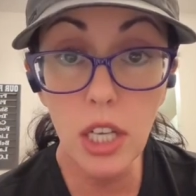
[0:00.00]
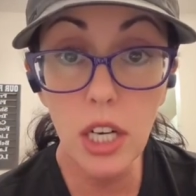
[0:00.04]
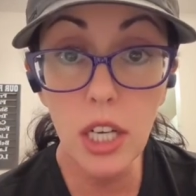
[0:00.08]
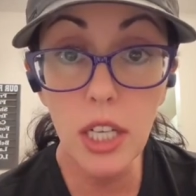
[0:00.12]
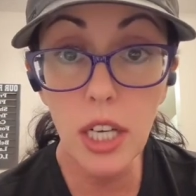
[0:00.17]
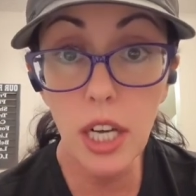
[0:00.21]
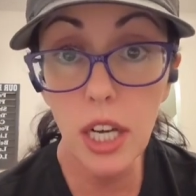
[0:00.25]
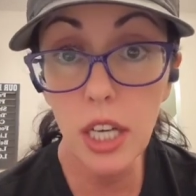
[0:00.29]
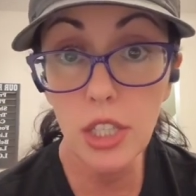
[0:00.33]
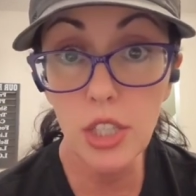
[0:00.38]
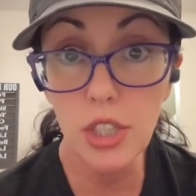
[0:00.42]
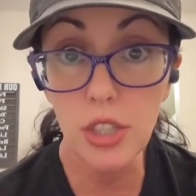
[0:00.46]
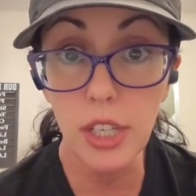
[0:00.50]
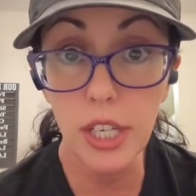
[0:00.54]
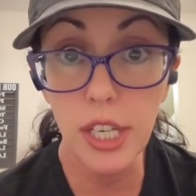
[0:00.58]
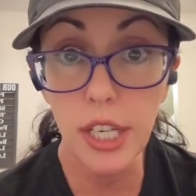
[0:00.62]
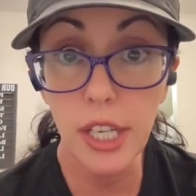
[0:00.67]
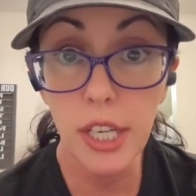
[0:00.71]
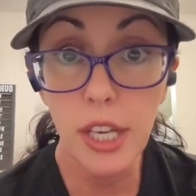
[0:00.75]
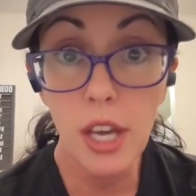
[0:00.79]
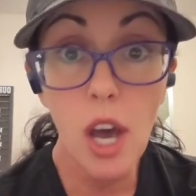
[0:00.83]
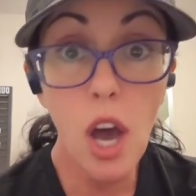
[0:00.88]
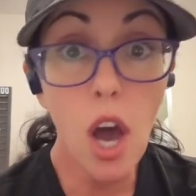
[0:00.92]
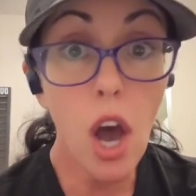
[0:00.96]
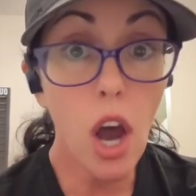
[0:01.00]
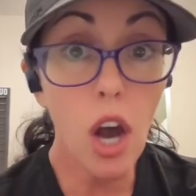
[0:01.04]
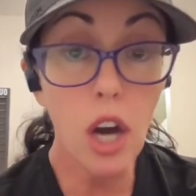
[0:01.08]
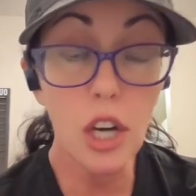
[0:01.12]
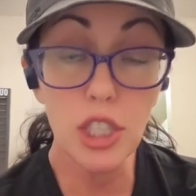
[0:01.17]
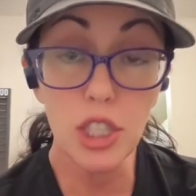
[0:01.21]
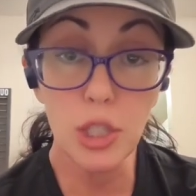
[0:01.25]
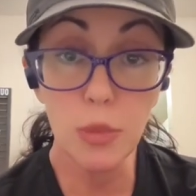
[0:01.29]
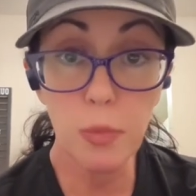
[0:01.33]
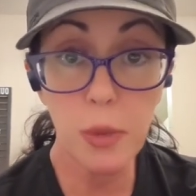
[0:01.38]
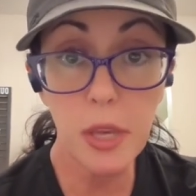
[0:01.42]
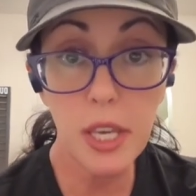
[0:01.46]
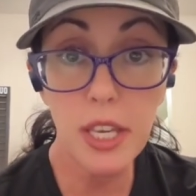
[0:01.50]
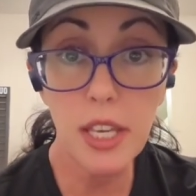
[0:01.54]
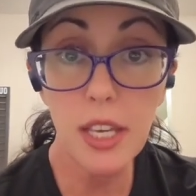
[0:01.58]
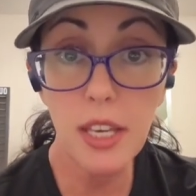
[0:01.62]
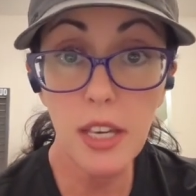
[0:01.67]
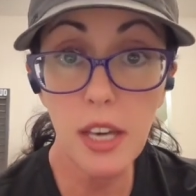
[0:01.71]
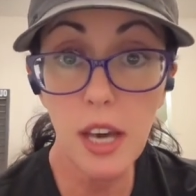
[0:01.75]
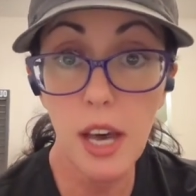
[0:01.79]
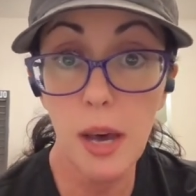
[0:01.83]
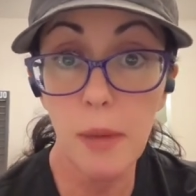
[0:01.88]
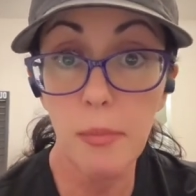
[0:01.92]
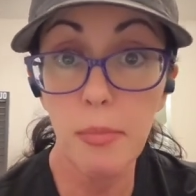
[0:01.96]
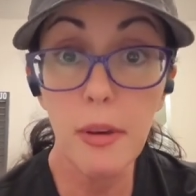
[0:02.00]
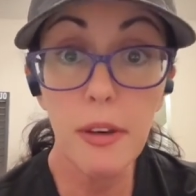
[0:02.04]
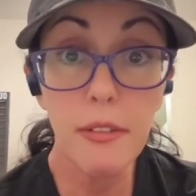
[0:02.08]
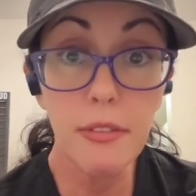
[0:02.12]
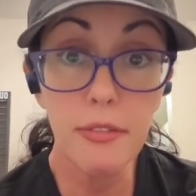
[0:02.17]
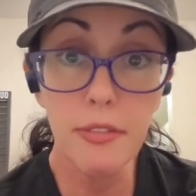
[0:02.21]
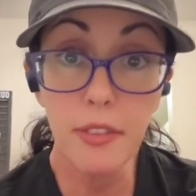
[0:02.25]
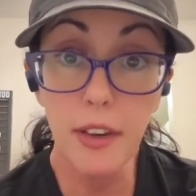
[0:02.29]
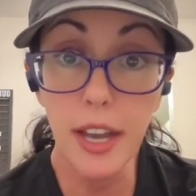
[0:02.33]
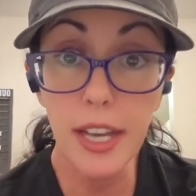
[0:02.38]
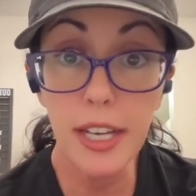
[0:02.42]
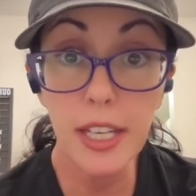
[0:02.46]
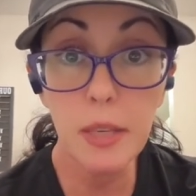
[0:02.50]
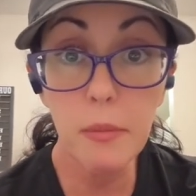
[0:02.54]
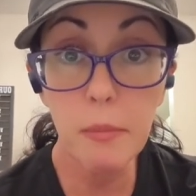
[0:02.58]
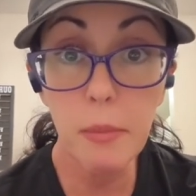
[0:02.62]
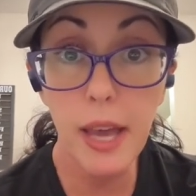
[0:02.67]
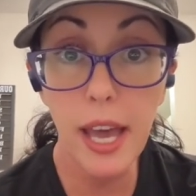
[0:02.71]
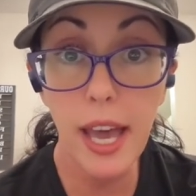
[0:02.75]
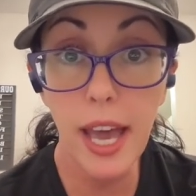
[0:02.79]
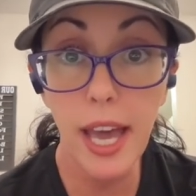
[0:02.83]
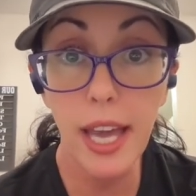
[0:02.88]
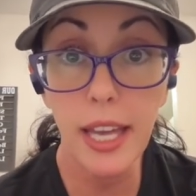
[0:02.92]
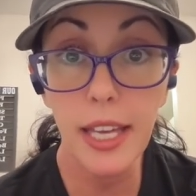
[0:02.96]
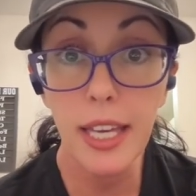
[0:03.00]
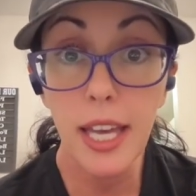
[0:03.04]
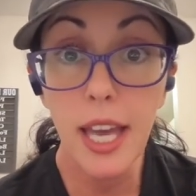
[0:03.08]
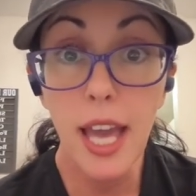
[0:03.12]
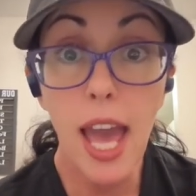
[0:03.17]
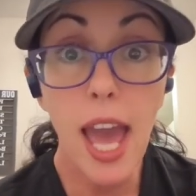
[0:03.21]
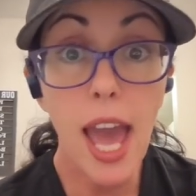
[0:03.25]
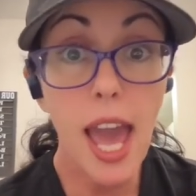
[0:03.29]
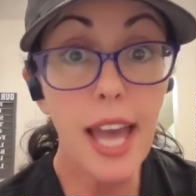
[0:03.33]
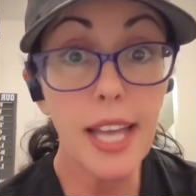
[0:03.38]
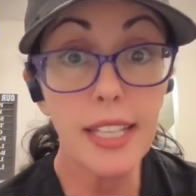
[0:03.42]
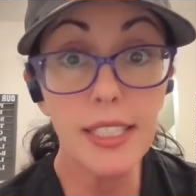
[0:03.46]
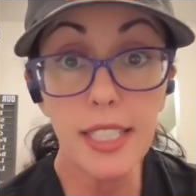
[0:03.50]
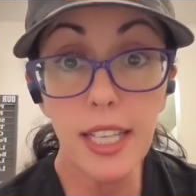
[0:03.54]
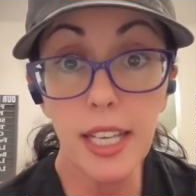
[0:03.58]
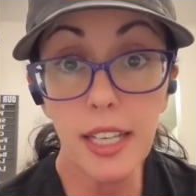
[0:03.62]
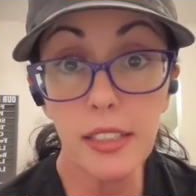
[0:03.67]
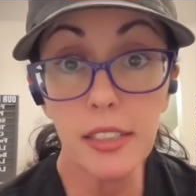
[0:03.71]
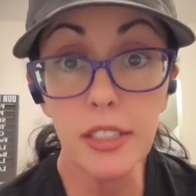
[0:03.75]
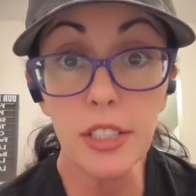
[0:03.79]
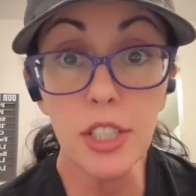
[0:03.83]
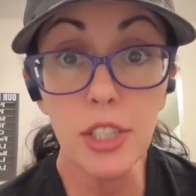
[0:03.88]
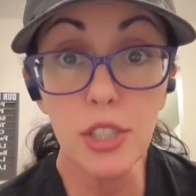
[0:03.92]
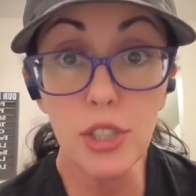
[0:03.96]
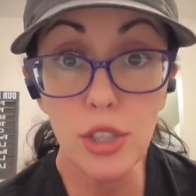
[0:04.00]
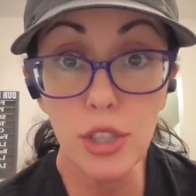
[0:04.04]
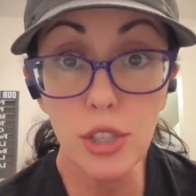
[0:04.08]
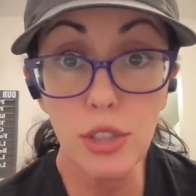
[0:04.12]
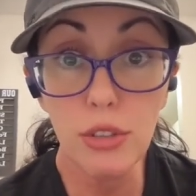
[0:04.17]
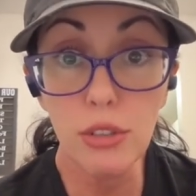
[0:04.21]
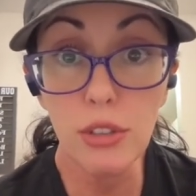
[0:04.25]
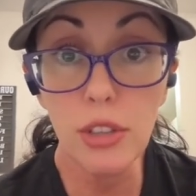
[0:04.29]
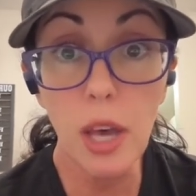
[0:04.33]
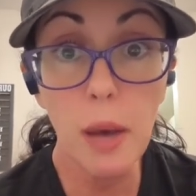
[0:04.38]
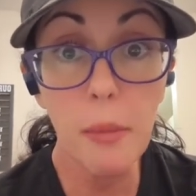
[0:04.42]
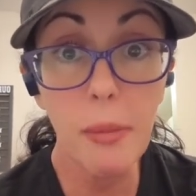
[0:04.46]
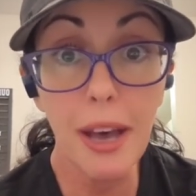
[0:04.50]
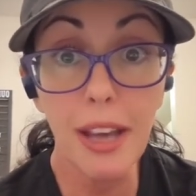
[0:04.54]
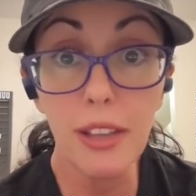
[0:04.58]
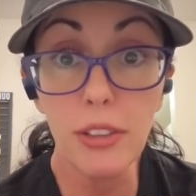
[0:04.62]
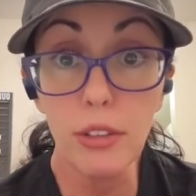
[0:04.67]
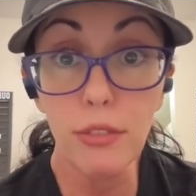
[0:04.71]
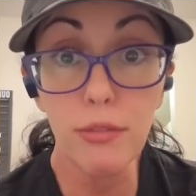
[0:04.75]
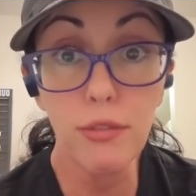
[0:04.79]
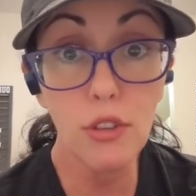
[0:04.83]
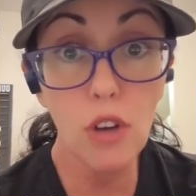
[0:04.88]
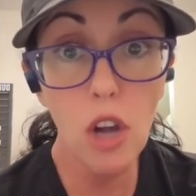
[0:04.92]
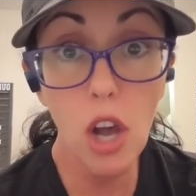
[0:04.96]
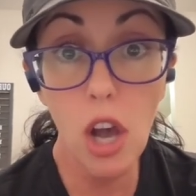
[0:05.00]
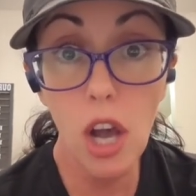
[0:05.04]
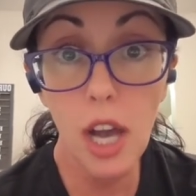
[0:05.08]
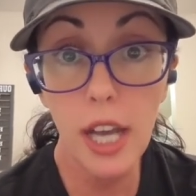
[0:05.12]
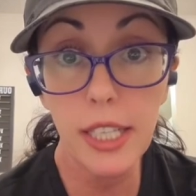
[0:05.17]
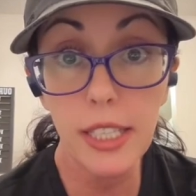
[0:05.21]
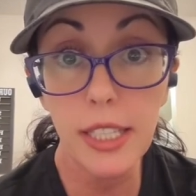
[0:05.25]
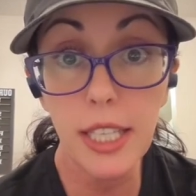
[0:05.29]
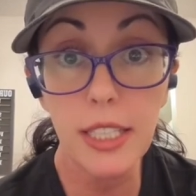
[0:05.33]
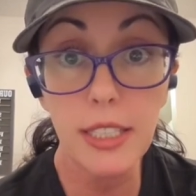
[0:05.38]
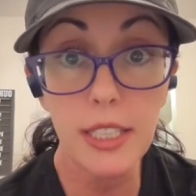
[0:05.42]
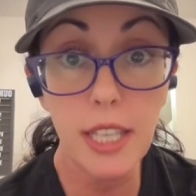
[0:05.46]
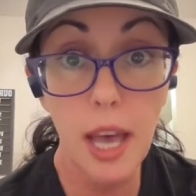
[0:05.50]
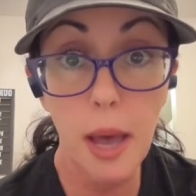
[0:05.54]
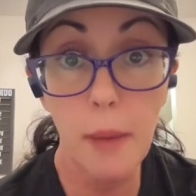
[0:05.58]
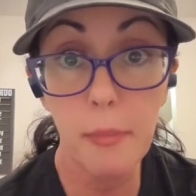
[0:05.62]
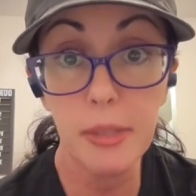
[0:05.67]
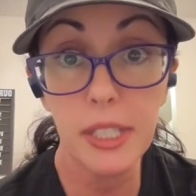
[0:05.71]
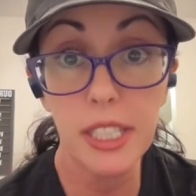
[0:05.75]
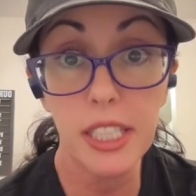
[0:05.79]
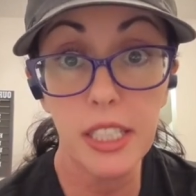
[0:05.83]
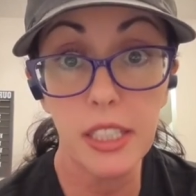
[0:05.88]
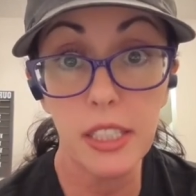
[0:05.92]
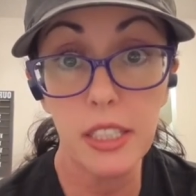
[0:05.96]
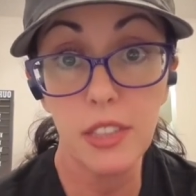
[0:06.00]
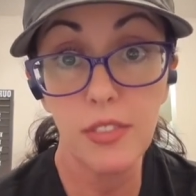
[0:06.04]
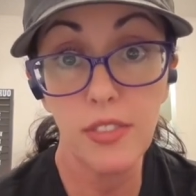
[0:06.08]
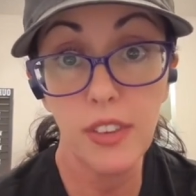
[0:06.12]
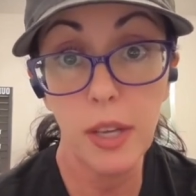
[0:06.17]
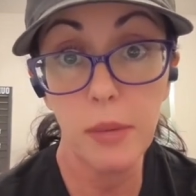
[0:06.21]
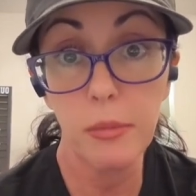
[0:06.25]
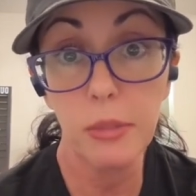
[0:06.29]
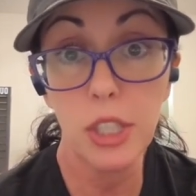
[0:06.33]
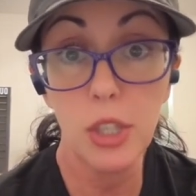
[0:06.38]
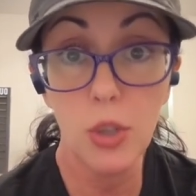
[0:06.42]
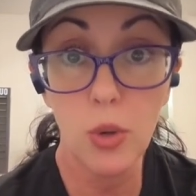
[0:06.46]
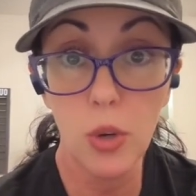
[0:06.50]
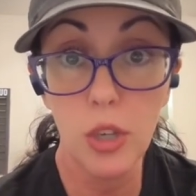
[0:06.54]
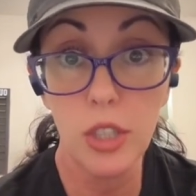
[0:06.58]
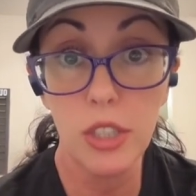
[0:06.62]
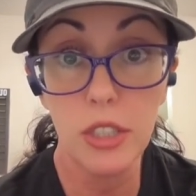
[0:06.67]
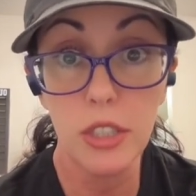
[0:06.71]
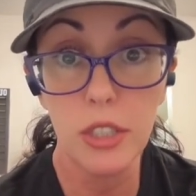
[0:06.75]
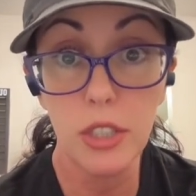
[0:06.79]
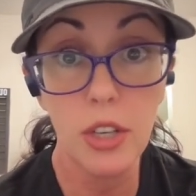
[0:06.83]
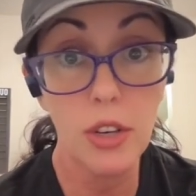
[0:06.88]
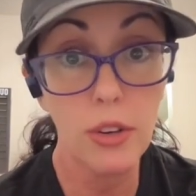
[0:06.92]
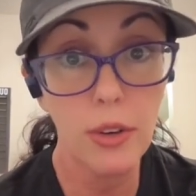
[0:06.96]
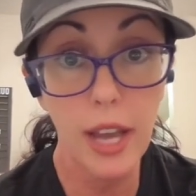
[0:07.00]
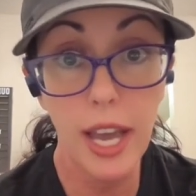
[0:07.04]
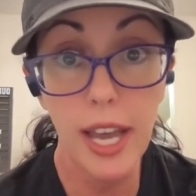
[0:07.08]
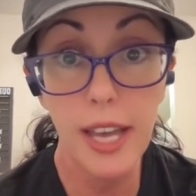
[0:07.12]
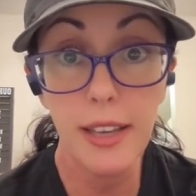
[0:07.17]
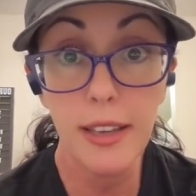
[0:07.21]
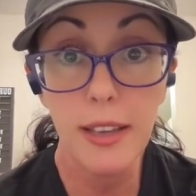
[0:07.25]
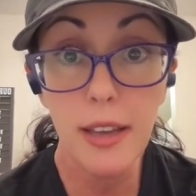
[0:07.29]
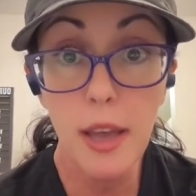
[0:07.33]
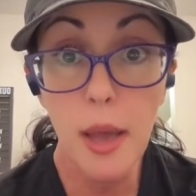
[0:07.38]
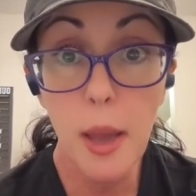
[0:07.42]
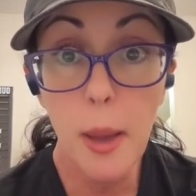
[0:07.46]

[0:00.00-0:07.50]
our country are speaking up, fighting back, and telling the truth about the fraud that's happening in these family courts, okay?